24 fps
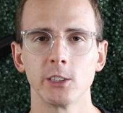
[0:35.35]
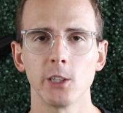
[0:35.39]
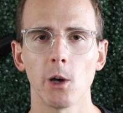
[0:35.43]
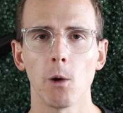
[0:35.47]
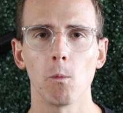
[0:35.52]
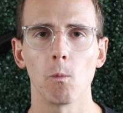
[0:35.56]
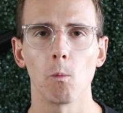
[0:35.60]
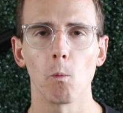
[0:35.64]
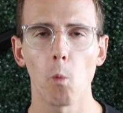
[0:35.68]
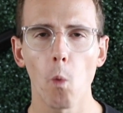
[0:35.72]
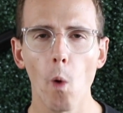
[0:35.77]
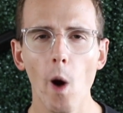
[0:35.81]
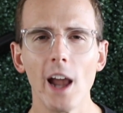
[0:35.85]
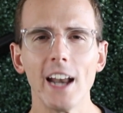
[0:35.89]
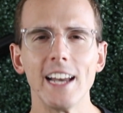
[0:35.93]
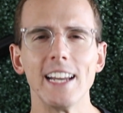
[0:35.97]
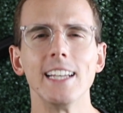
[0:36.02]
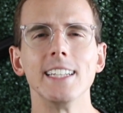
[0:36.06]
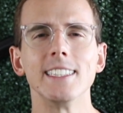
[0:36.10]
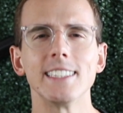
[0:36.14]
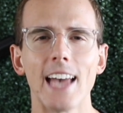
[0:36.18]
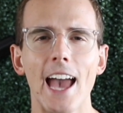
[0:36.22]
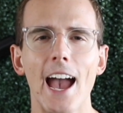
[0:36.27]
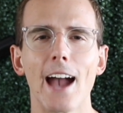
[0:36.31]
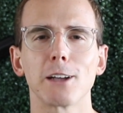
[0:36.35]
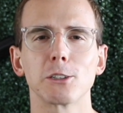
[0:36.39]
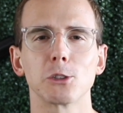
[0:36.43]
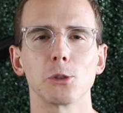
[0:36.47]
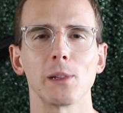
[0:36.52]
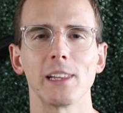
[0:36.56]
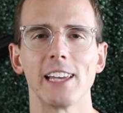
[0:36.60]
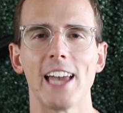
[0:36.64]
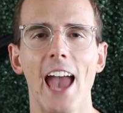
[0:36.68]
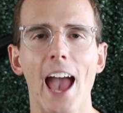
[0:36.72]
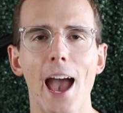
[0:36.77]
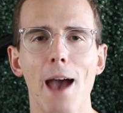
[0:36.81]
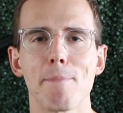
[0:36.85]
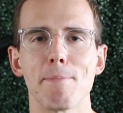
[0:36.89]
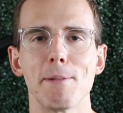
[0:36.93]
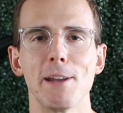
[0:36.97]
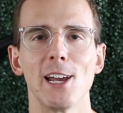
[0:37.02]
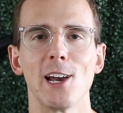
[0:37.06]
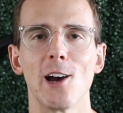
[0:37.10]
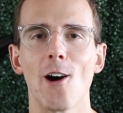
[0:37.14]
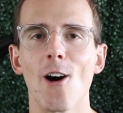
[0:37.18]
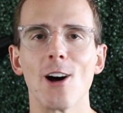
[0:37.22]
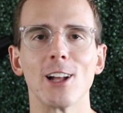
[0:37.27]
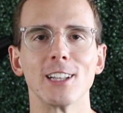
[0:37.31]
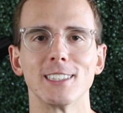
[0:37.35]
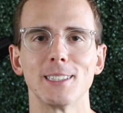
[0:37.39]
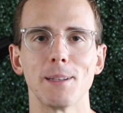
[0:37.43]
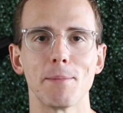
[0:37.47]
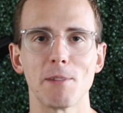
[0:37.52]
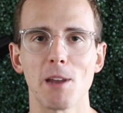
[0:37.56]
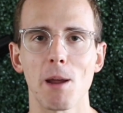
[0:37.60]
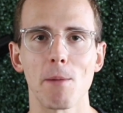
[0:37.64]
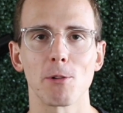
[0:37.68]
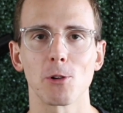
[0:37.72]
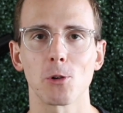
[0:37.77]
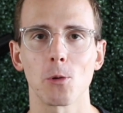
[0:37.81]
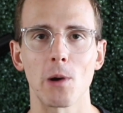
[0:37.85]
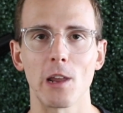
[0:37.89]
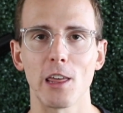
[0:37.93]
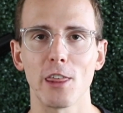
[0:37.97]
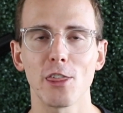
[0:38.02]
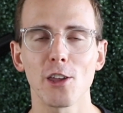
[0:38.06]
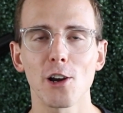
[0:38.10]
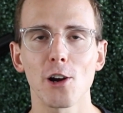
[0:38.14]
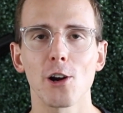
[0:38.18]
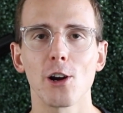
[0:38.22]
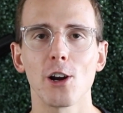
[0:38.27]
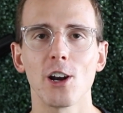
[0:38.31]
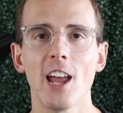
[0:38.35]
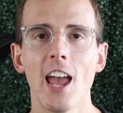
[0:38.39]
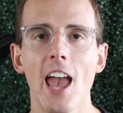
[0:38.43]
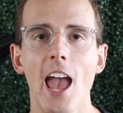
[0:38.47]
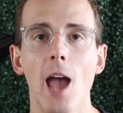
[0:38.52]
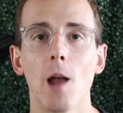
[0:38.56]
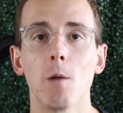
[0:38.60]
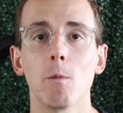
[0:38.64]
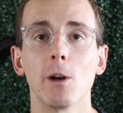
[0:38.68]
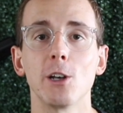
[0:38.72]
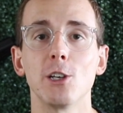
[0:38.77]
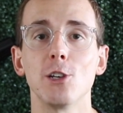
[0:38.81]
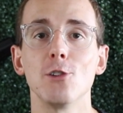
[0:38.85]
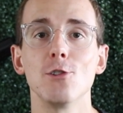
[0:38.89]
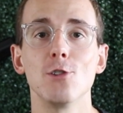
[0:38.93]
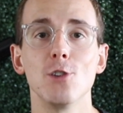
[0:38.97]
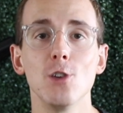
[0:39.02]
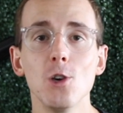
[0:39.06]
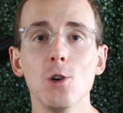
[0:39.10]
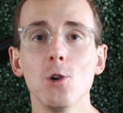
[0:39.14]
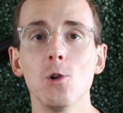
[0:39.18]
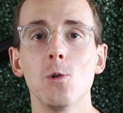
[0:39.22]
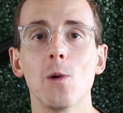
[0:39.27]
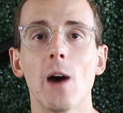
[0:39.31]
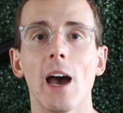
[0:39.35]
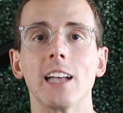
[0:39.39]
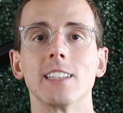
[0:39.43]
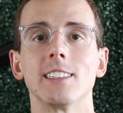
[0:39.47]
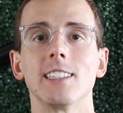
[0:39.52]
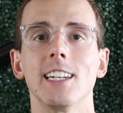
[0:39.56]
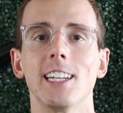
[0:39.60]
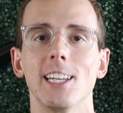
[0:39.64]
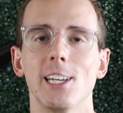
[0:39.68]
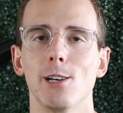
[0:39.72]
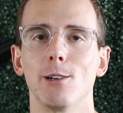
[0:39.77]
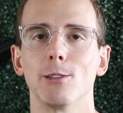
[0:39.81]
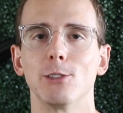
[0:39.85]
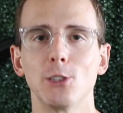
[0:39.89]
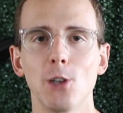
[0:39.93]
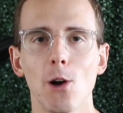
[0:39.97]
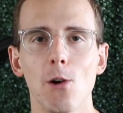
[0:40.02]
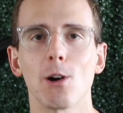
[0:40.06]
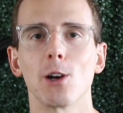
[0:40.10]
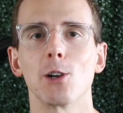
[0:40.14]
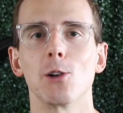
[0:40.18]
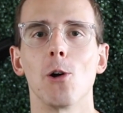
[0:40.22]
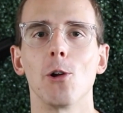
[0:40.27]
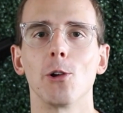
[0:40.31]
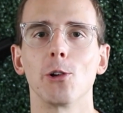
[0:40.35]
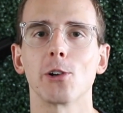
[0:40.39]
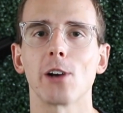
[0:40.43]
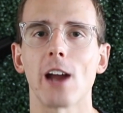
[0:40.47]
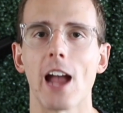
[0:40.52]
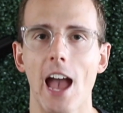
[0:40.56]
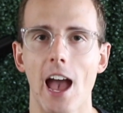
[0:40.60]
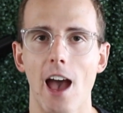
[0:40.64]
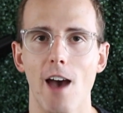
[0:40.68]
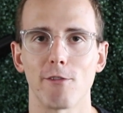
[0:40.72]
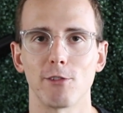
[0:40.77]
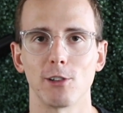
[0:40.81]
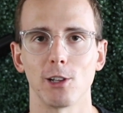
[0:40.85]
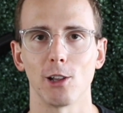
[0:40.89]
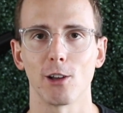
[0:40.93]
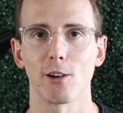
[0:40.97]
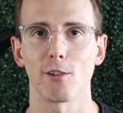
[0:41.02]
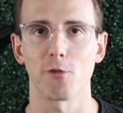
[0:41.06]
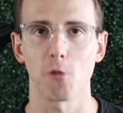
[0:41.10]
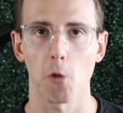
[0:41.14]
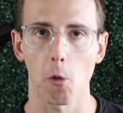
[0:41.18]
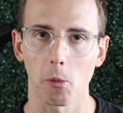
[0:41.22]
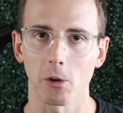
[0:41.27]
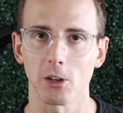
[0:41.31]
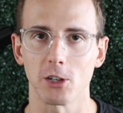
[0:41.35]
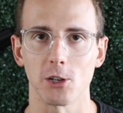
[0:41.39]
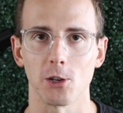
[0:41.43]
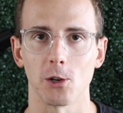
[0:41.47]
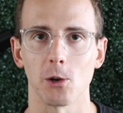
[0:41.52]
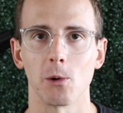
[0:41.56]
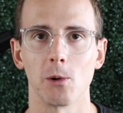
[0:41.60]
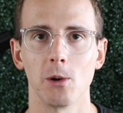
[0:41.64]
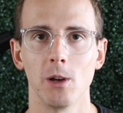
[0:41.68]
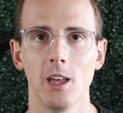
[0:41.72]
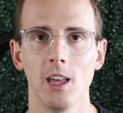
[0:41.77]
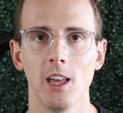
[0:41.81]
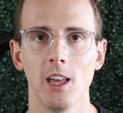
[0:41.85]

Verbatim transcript: So what is actually happening on September 23rd, and what do you as an EOS token holder have to look forward to?